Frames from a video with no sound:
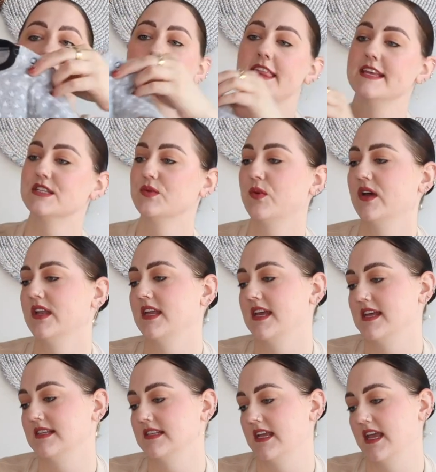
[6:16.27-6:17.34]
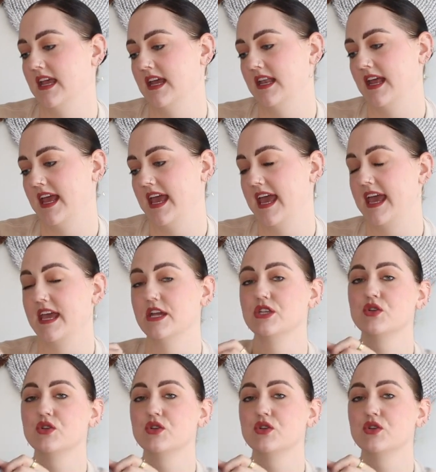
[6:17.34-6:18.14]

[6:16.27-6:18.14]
This one is in a